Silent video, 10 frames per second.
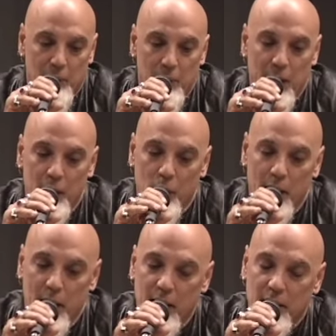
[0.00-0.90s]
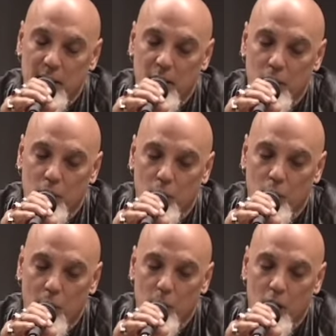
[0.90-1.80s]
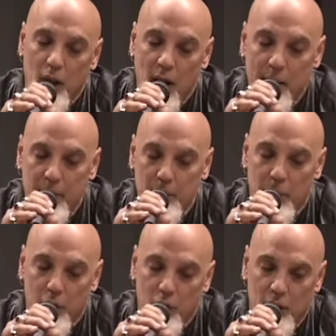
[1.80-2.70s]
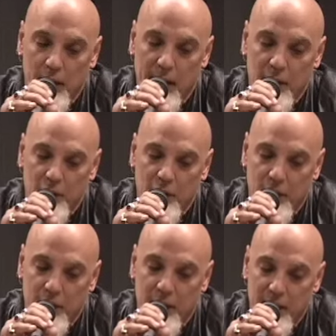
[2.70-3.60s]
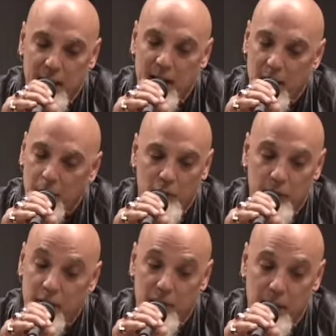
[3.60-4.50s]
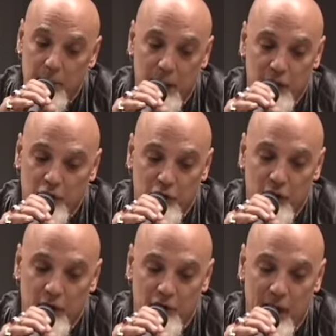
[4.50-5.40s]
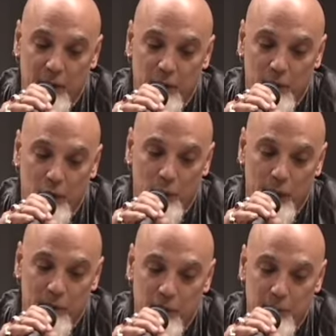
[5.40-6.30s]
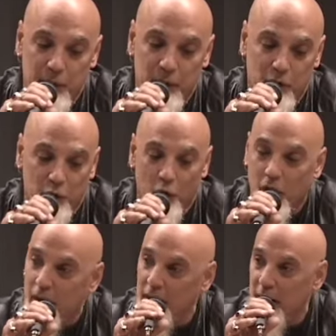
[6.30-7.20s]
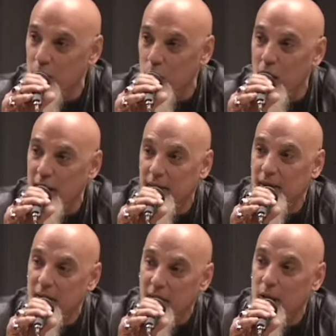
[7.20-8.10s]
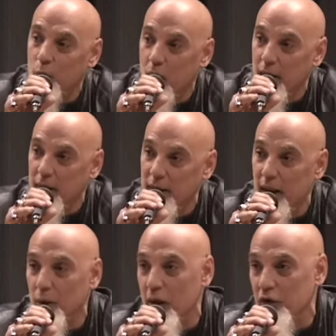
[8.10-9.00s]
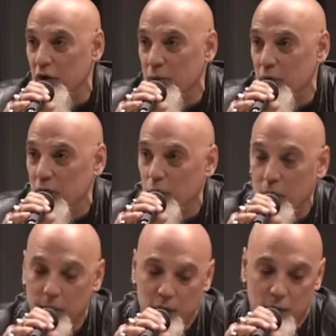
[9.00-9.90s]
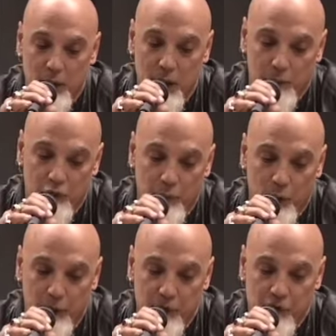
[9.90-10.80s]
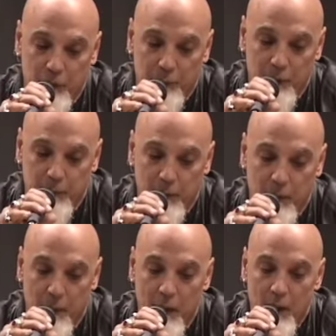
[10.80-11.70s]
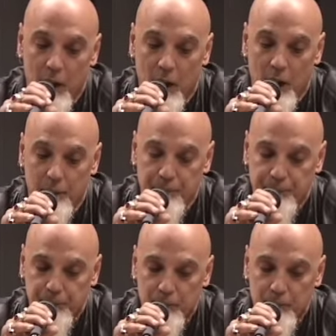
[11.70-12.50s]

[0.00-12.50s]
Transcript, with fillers: but anyway, the, the one more comment about all that, is, uh, and again, I'm going to reiterate, my concern is that, you know, we repeal the law and then what? And then what? And then as a community, what are we doing to help support these young people? Um,